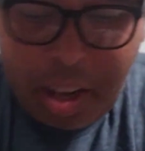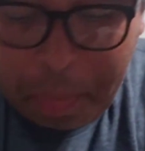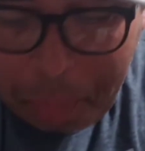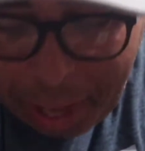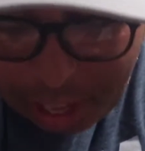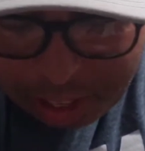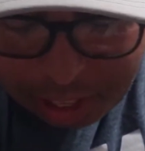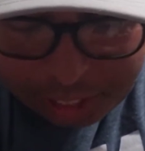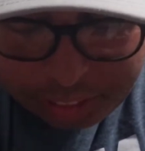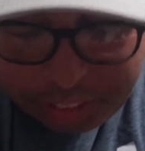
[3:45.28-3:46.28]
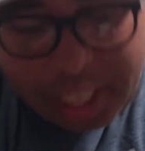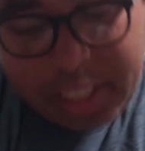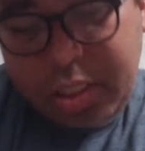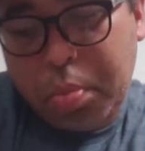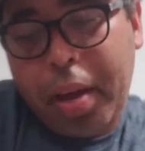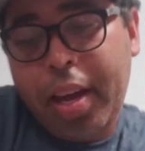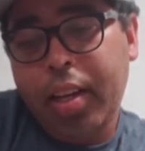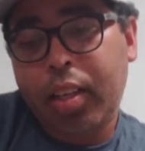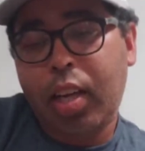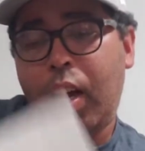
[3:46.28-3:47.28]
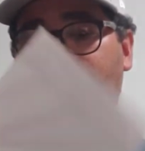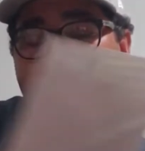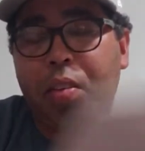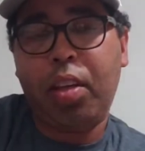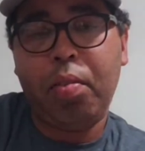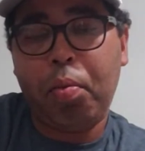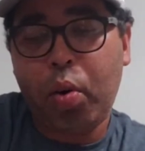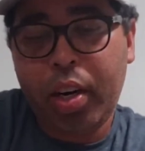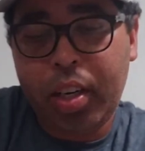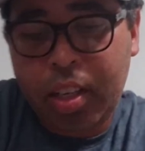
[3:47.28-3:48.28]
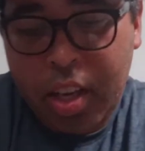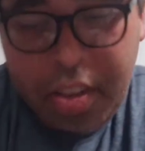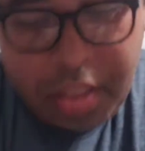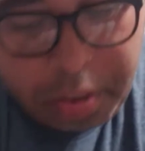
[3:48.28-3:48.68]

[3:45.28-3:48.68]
bad, actually not too bad. I'll have to give them credit. The